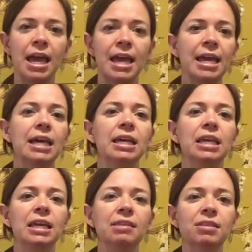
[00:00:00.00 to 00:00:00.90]
And
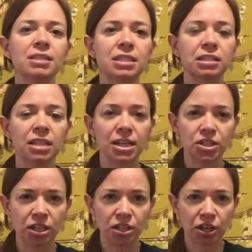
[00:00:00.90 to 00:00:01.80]
in this
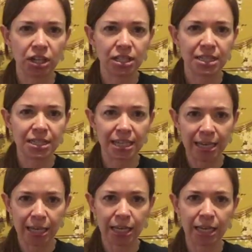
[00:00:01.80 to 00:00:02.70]
collection, you're going to
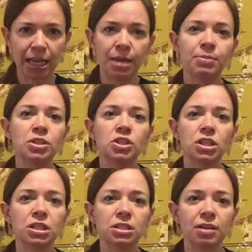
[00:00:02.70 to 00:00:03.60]
see
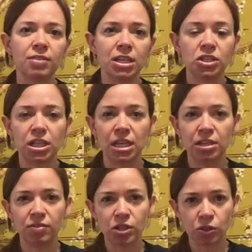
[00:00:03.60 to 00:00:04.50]
images of each
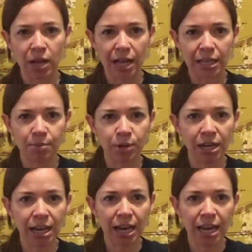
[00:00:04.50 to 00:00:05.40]
individual
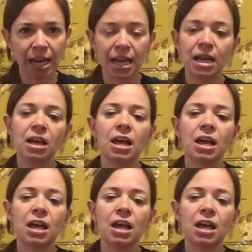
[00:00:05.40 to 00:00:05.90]
Alebrije,